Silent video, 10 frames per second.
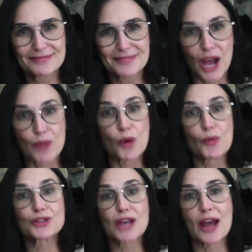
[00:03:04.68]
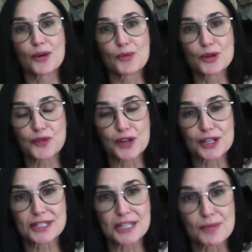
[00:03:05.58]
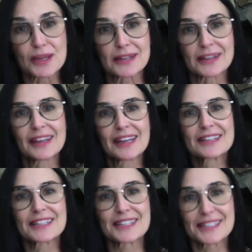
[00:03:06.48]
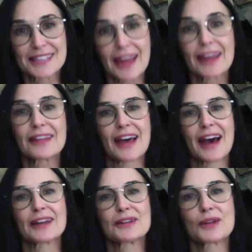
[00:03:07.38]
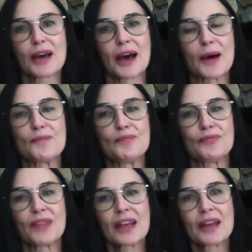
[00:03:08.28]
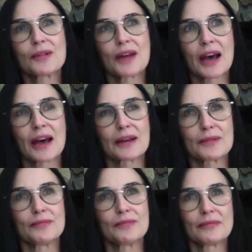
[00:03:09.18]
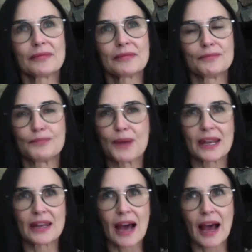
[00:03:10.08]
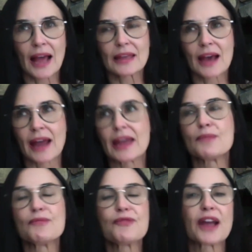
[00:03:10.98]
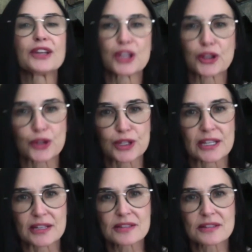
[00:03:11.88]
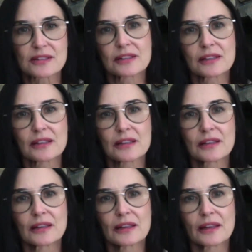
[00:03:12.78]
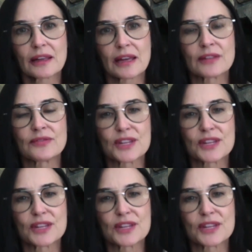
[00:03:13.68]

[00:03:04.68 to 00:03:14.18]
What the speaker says: I almost feel timid to say that, but I am finding goodness in this